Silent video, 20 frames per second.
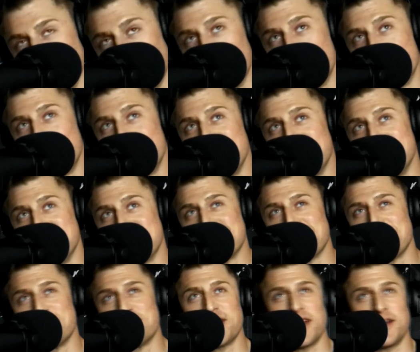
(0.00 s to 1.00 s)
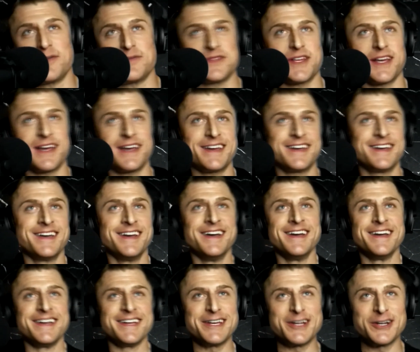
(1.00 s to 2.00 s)
I cheat, sometimes I
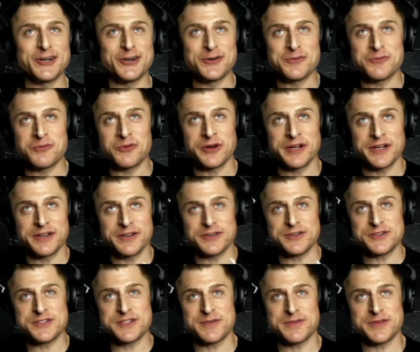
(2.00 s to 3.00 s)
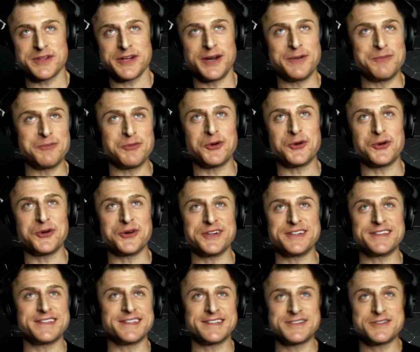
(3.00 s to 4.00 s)
bring a little something on
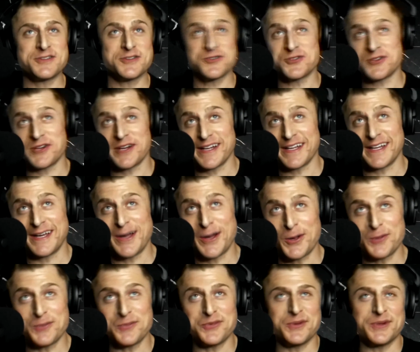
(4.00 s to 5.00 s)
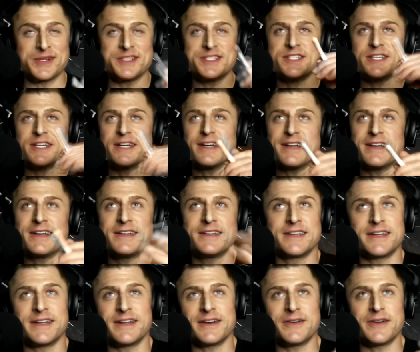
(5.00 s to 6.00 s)
board to try to help, which
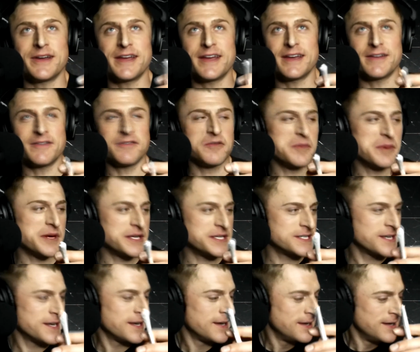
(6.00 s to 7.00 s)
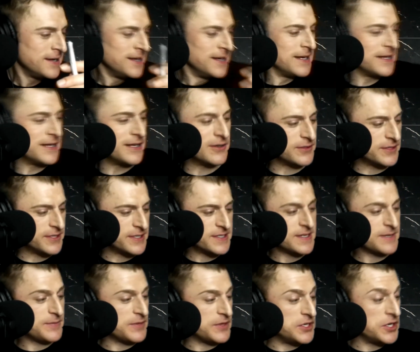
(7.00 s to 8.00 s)
hey, everybody's guilty of
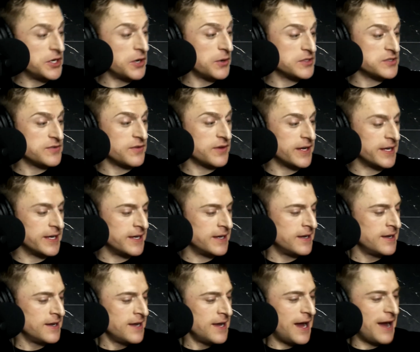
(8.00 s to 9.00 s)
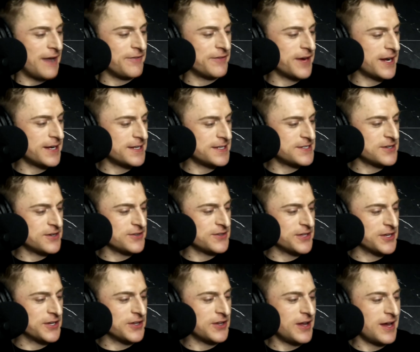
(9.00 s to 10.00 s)
something. It's funny, I forgot to start
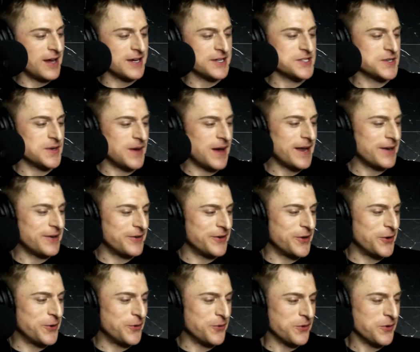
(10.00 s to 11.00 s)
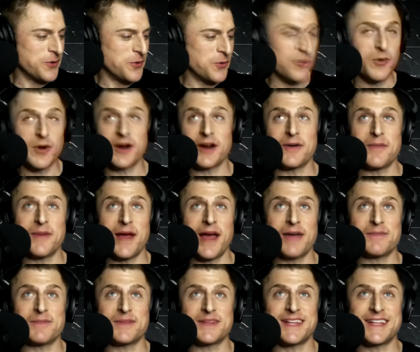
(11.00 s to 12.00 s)
the clock, so I don't know where I'm
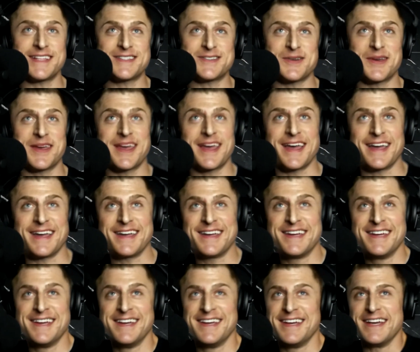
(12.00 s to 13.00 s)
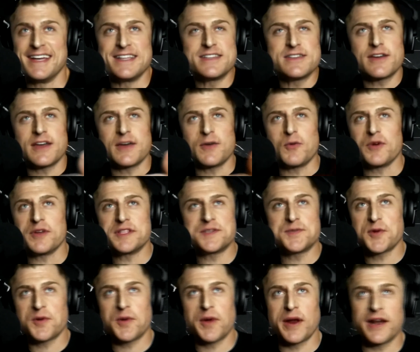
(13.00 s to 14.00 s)
at, but that's okay. It's okay. We're
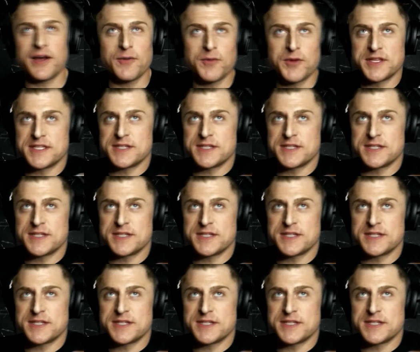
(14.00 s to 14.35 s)
going